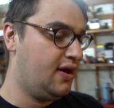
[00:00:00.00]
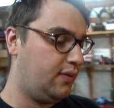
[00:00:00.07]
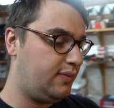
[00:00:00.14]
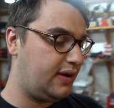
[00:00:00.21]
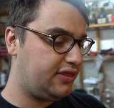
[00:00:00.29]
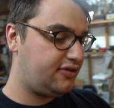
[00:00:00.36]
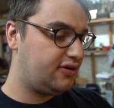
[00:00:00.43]

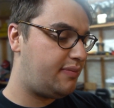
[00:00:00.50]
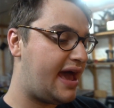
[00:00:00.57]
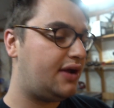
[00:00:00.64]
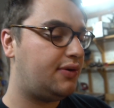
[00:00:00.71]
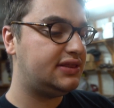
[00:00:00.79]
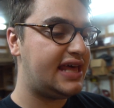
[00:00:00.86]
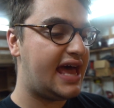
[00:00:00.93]
we went through a
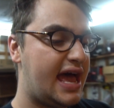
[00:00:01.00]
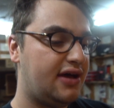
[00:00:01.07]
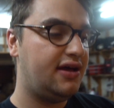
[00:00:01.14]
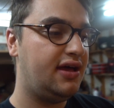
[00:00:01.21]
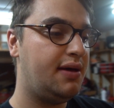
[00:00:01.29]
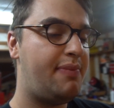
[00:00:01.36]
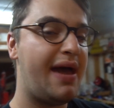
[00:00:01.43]
battle with that.
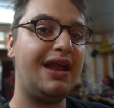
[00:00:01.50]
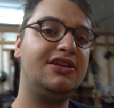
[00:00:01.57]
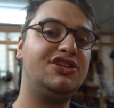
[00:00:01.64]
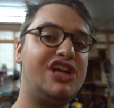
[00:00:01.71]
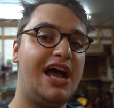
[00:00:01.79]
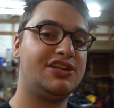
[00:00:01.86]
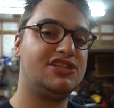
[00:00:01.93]
Battled
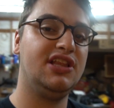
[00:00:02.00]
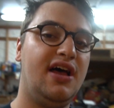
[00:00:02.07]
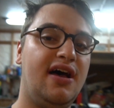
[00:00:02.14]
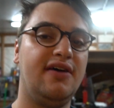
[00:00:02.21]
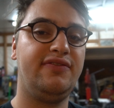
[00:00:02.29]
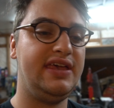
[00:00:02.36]
Josh Love.